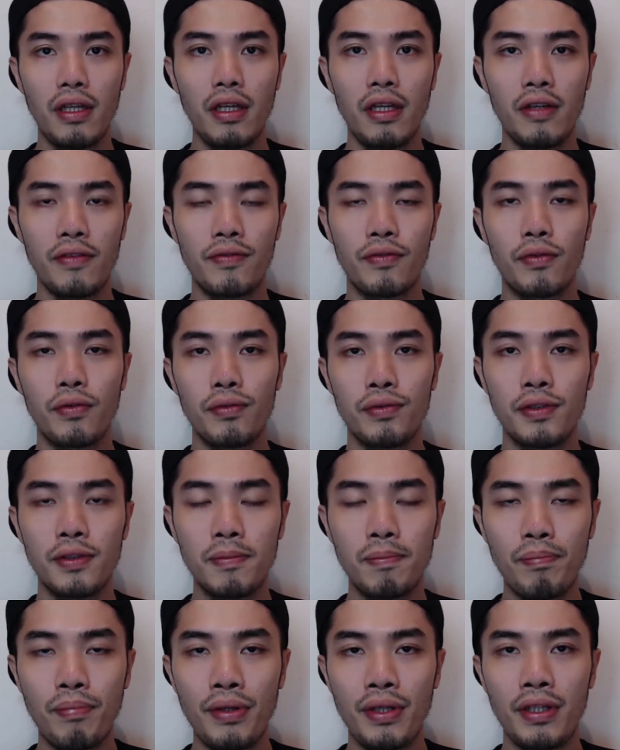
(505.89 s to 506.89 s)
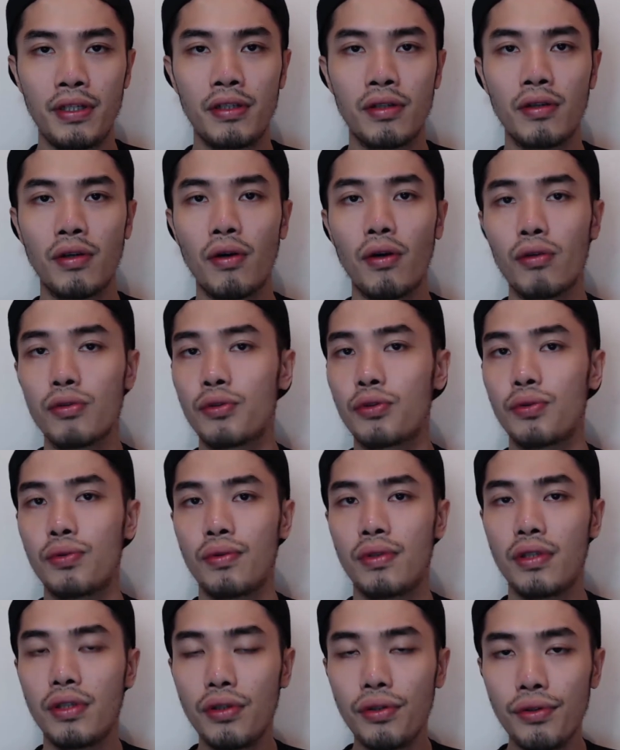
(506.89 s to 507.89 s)
if to speak or to
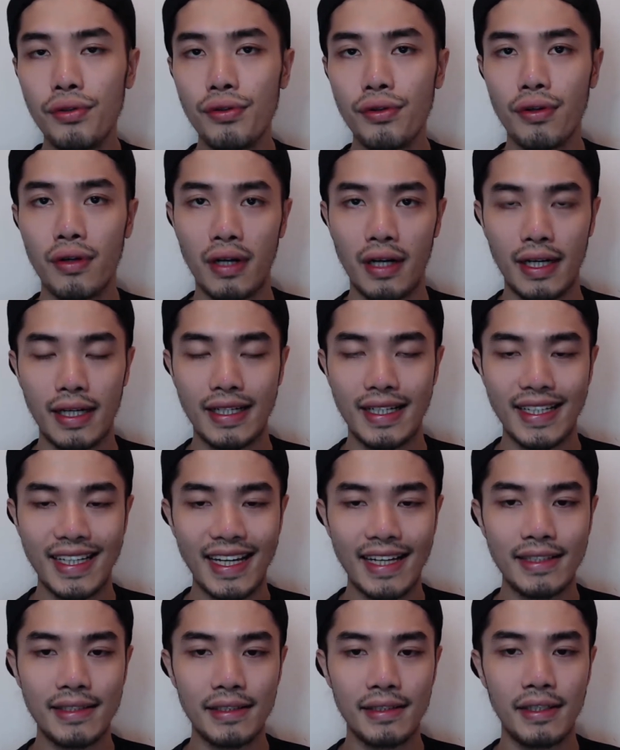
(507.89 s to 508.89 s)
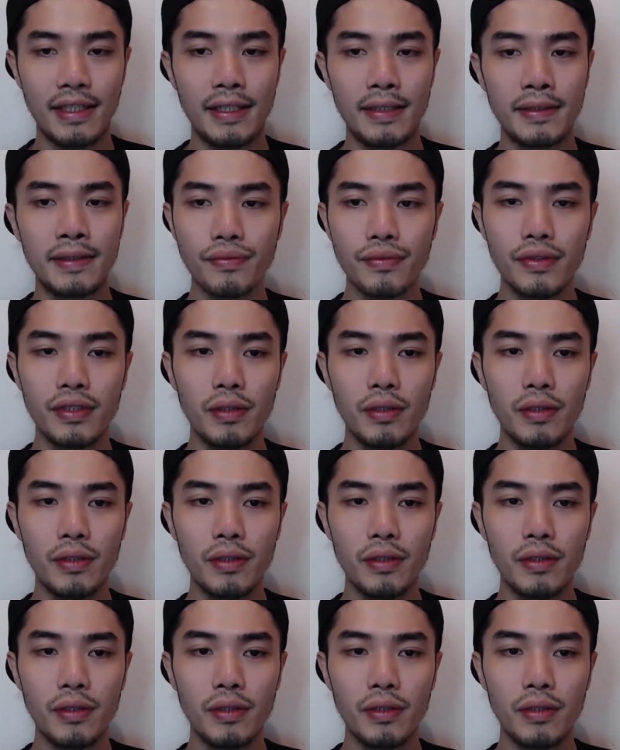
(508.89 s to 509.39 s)
hear Cantonese.